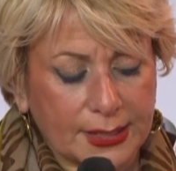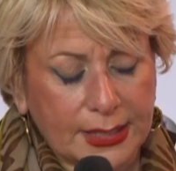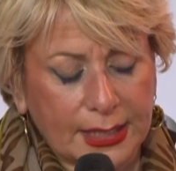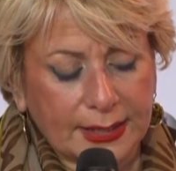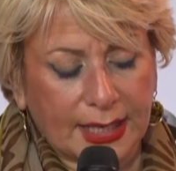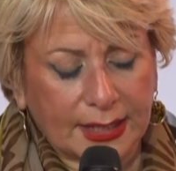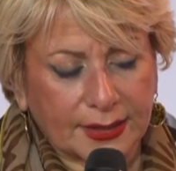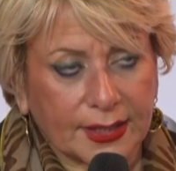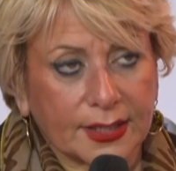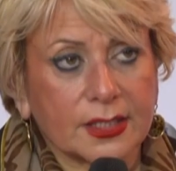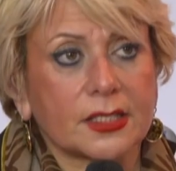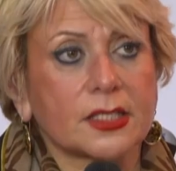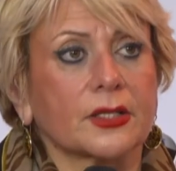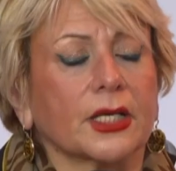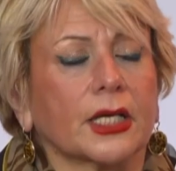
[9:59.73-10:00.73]
and that
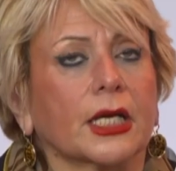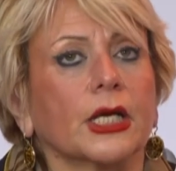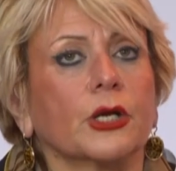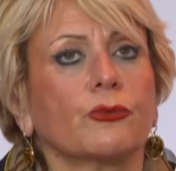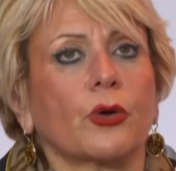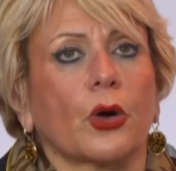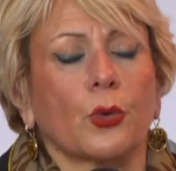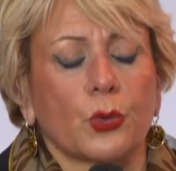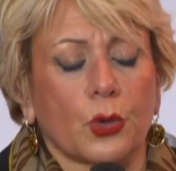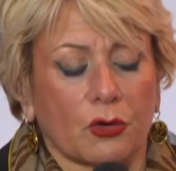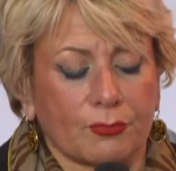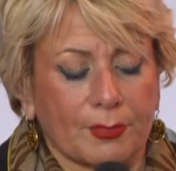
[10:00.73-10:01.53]
is the key role of